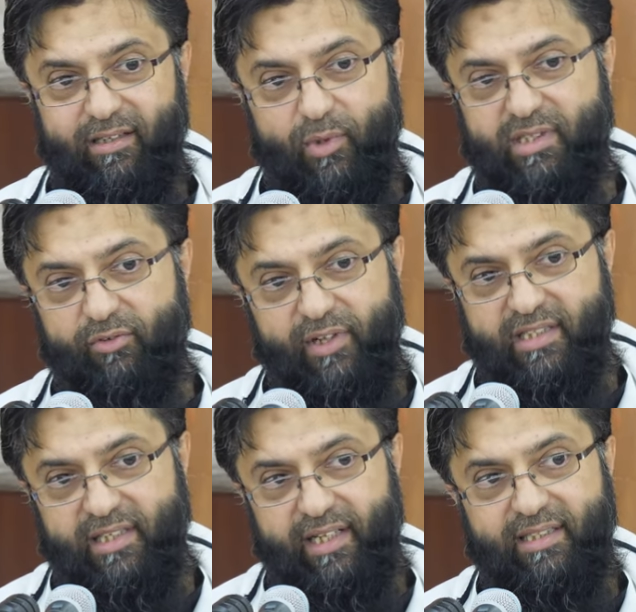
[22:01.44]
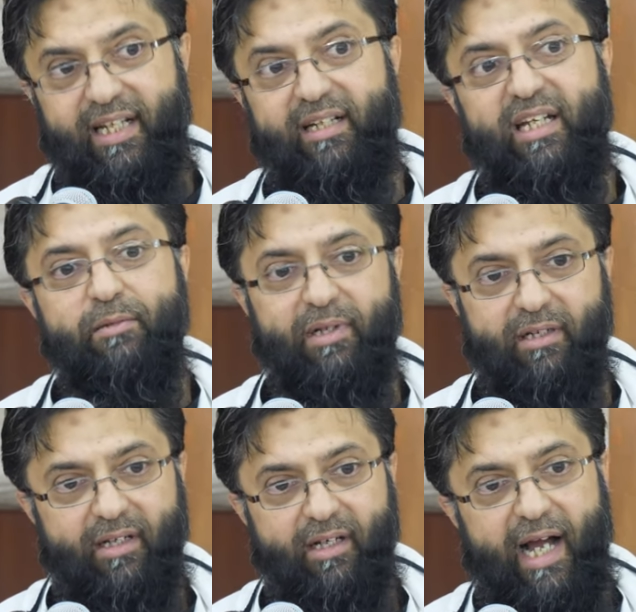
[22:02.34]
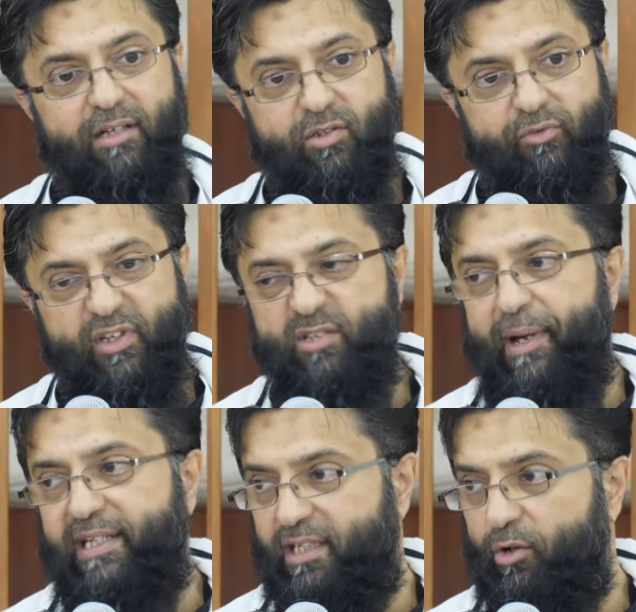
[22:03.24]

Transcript: What's the reasoning? Takreeman, out of respect and